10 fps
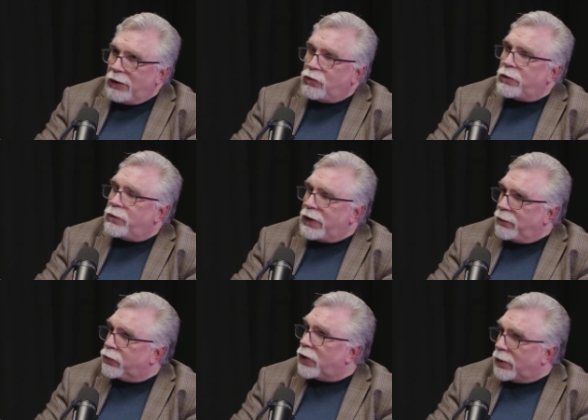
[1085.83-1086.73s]
would be
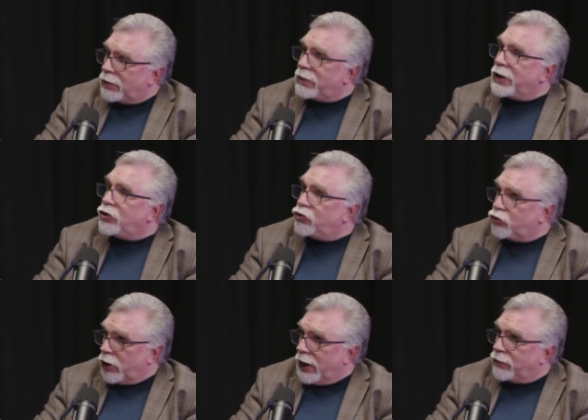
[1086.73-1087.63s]
probably the
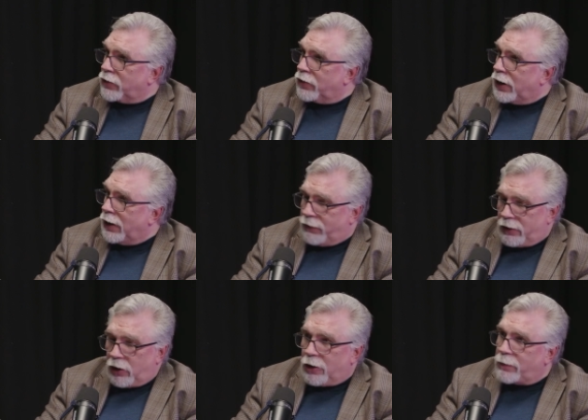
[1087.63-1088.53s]
driver, if
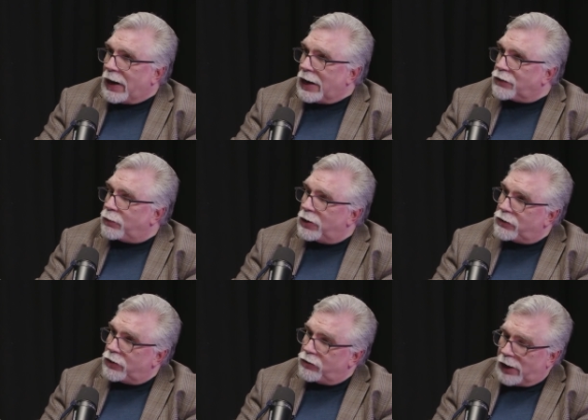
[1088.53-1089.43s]
at all possible,
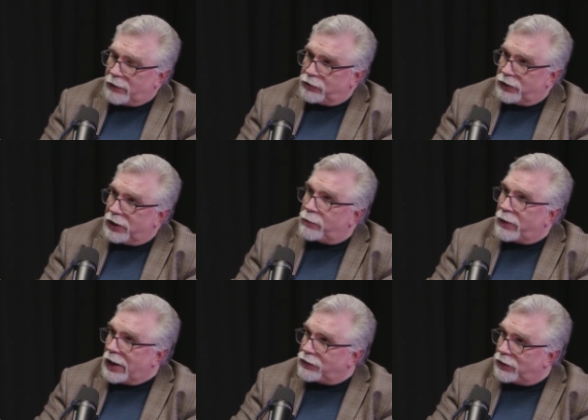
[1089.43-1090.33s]
unless the driver is
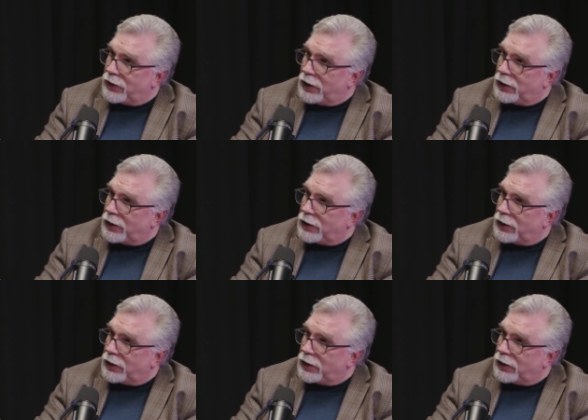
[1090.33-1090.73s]
incapacitated.